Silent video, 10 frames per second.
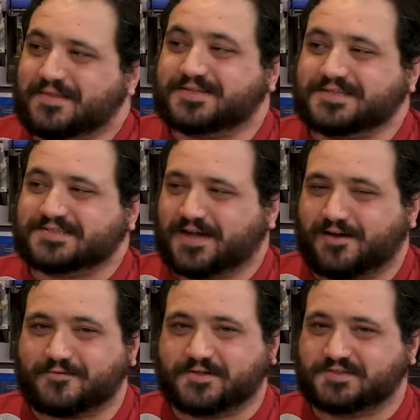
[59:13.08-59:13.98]
This is
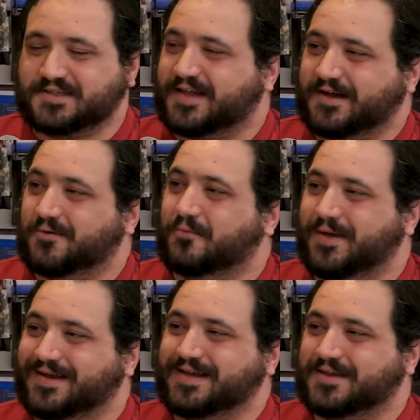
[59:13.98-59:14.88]
tough because you like
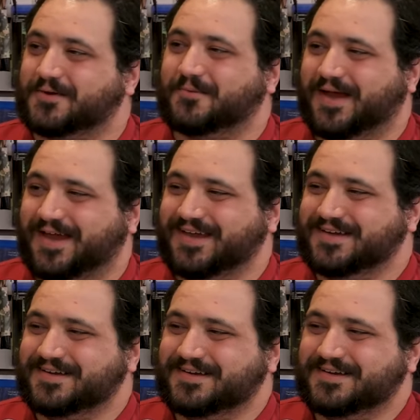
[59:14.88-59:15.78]
win either way
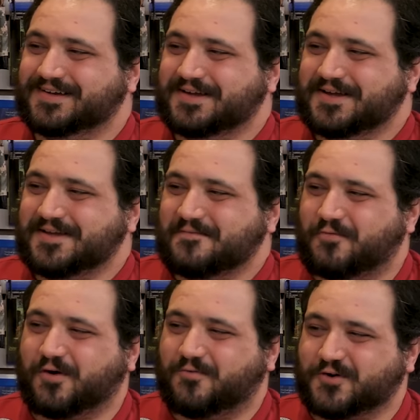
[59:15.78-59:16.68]

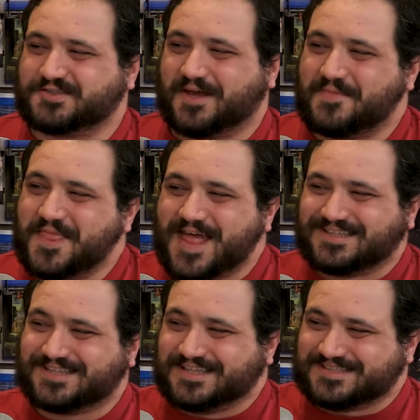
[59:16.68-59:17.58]
for for something
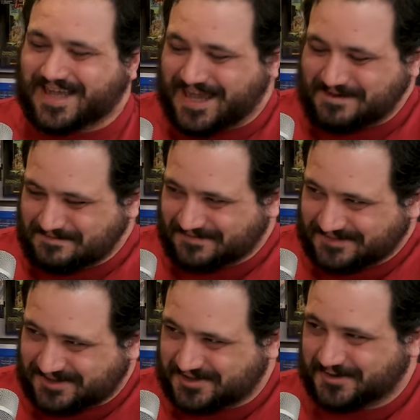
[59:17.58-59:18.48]
that's the same
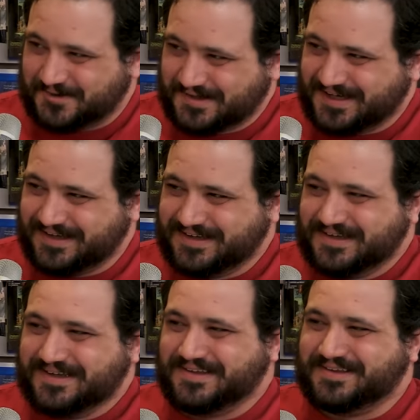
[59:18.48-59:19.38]
story,
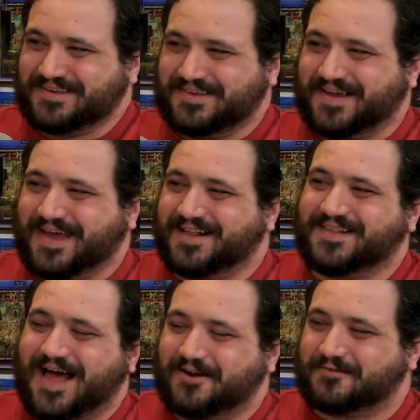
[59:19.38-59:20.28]
you get a
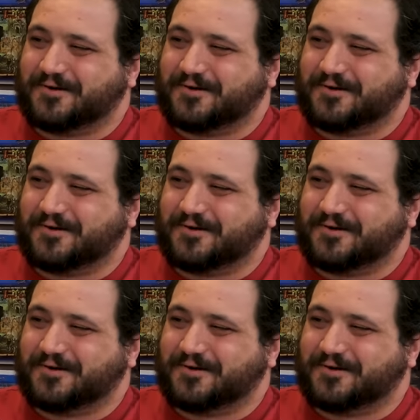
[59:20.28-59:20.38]
lot of